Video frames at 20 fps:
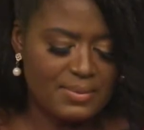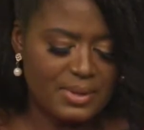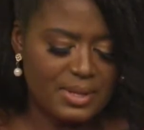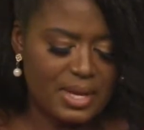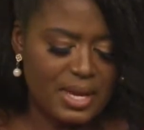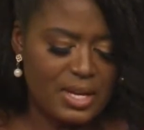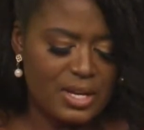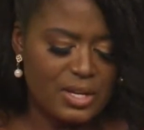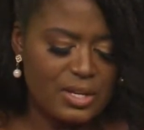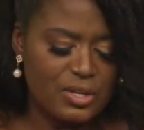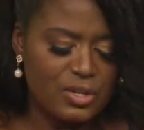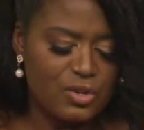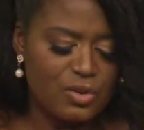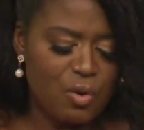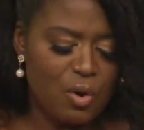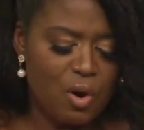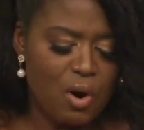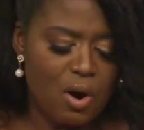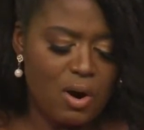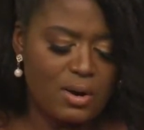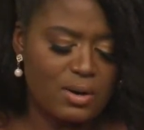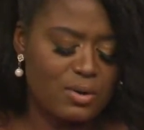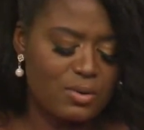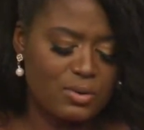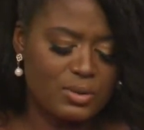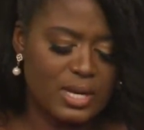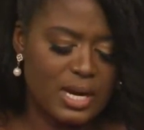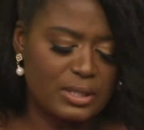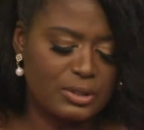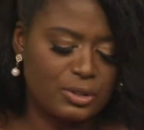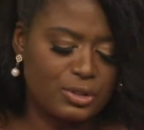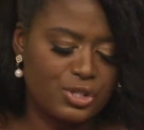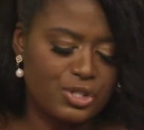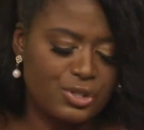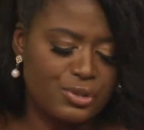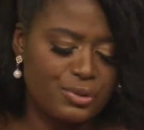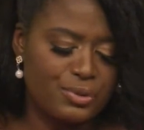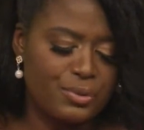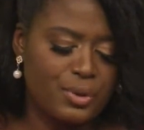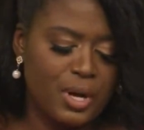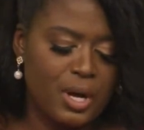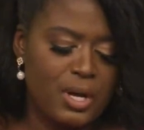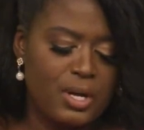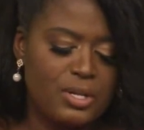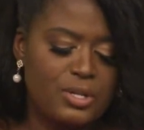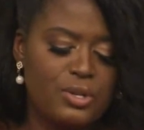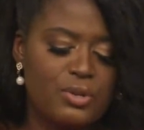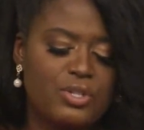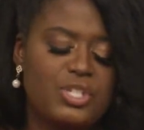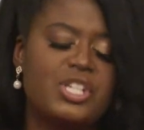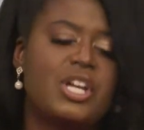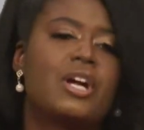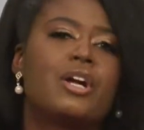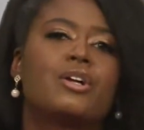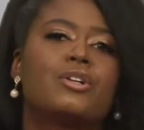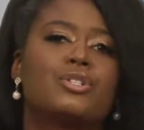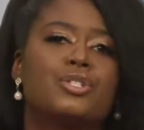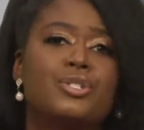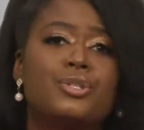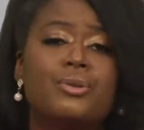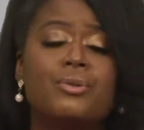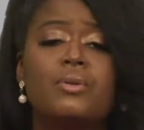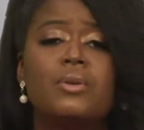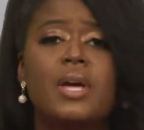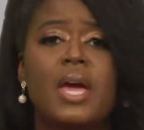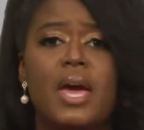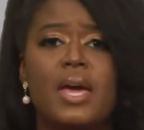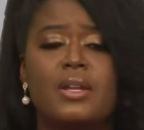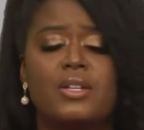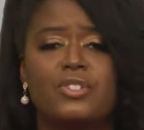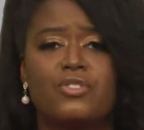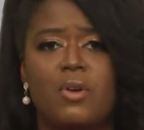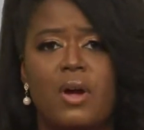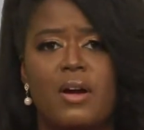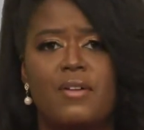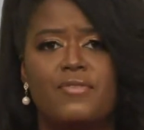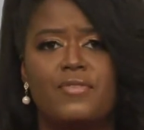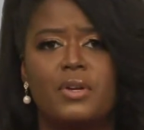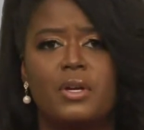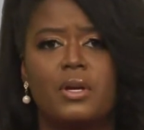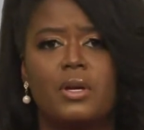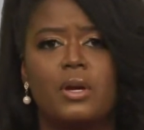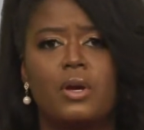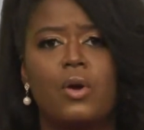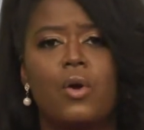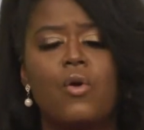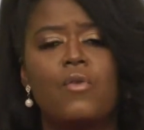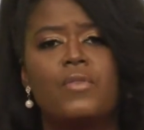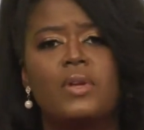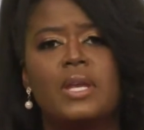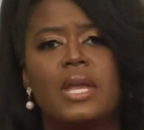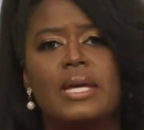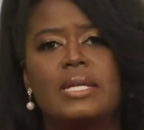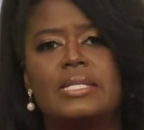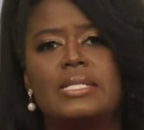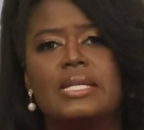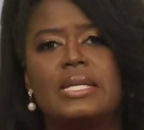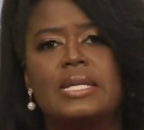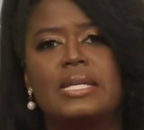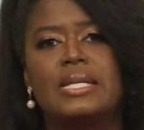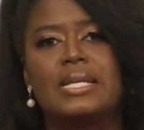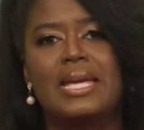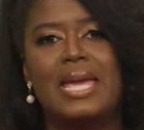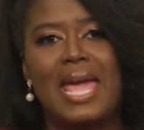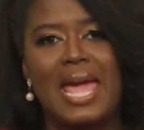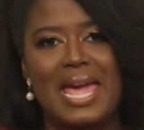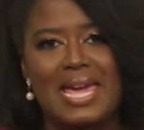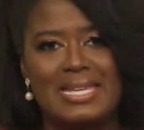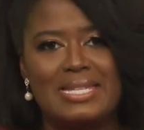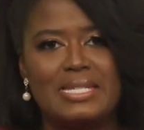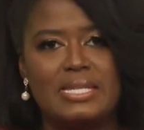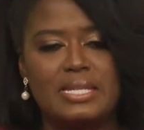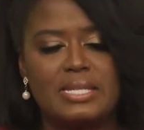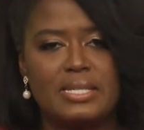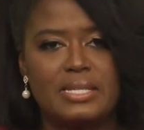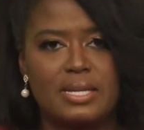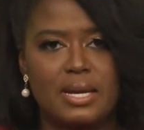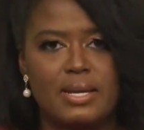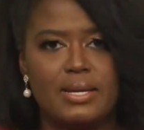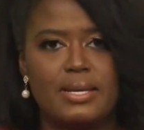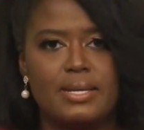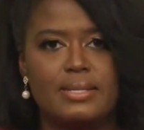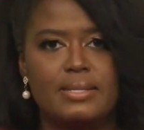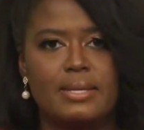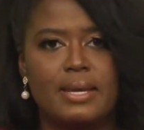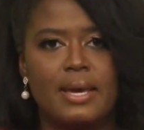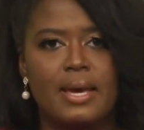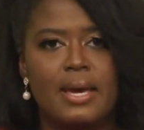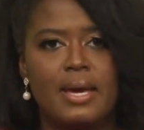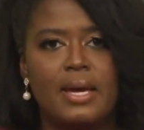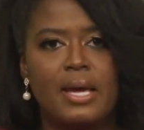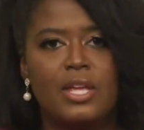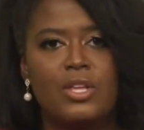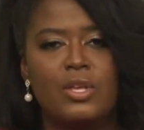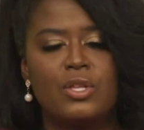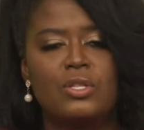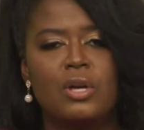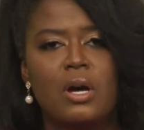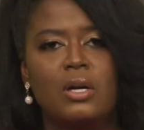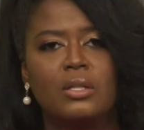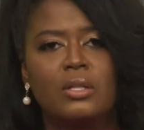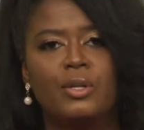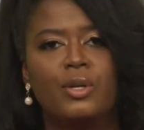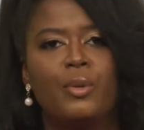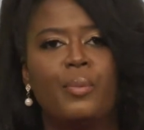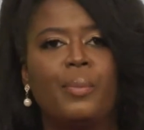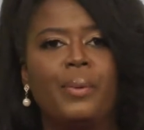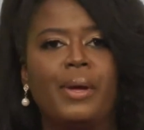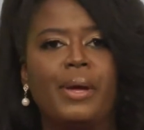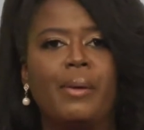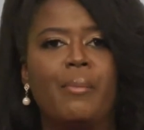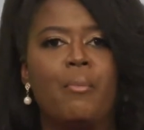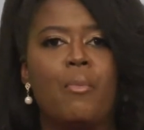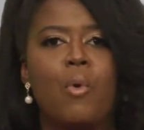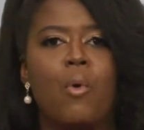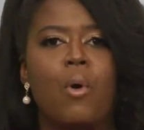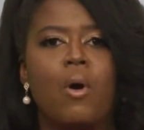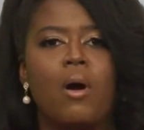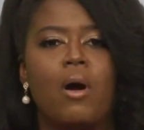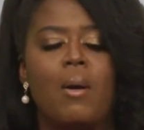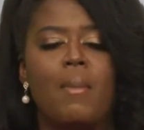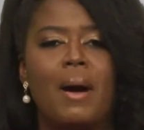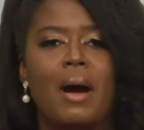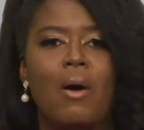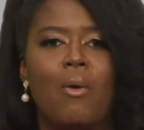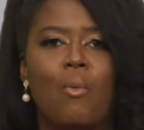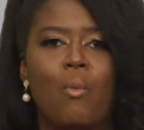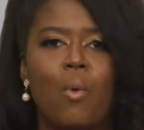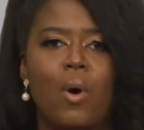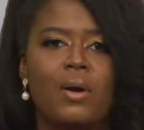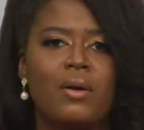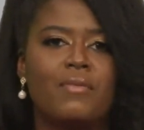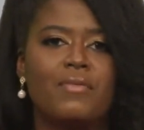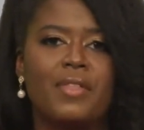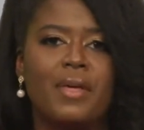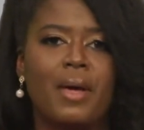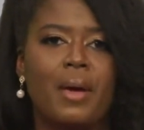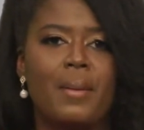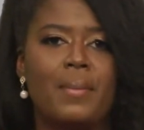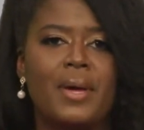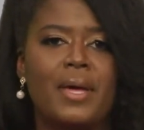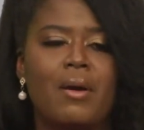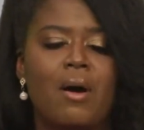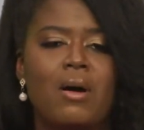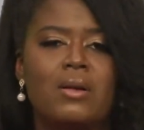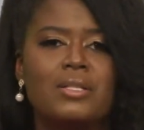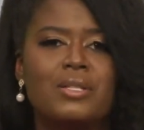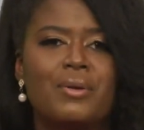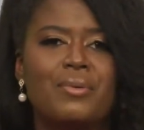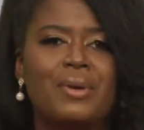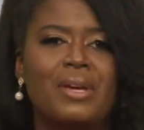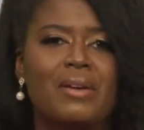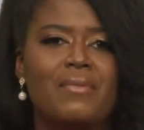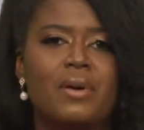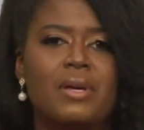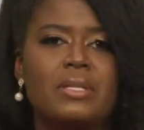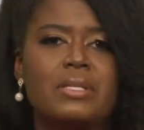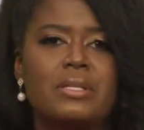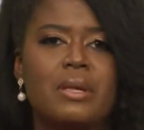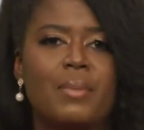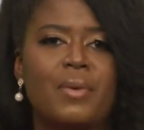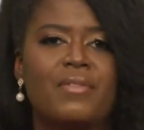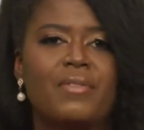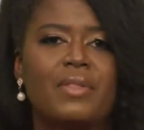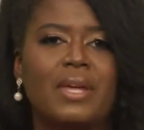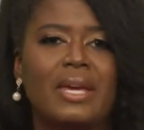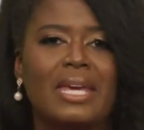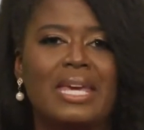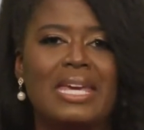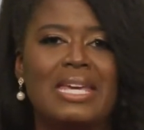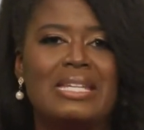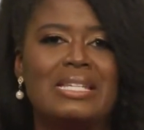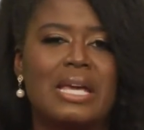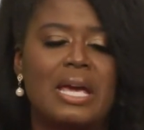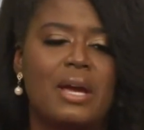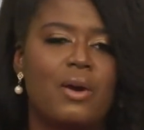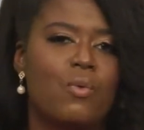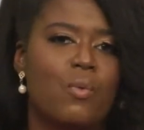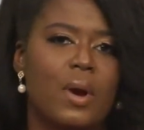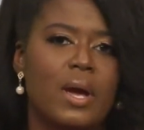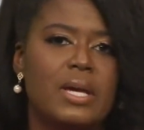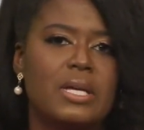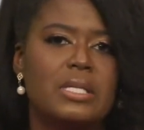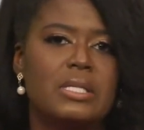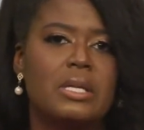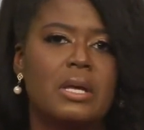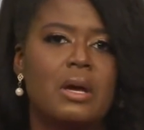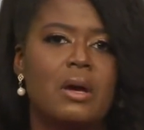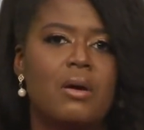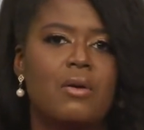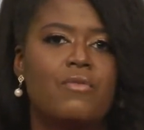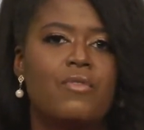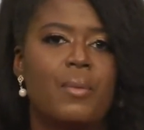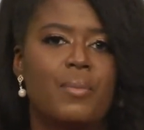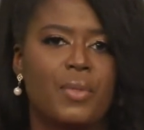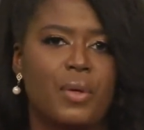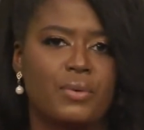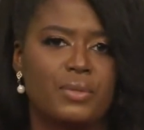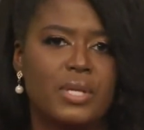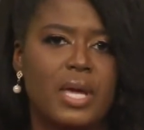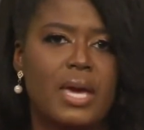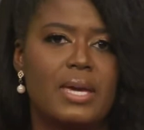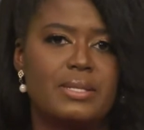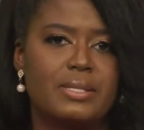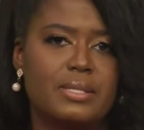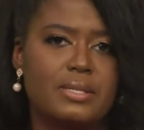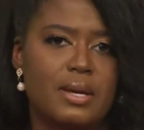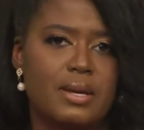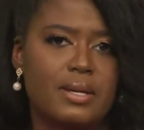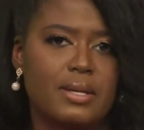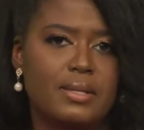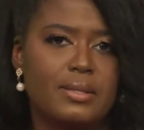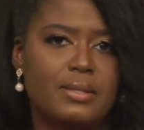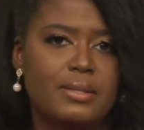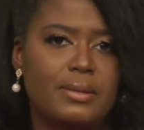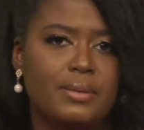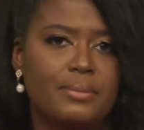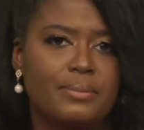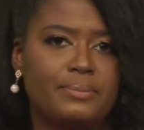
In your article, Dr. Chu, you shared 2 catastrophic COVID-19 case studies. Can you talk a little bit more about one of them and also give us some of the key takeaways from those case studies?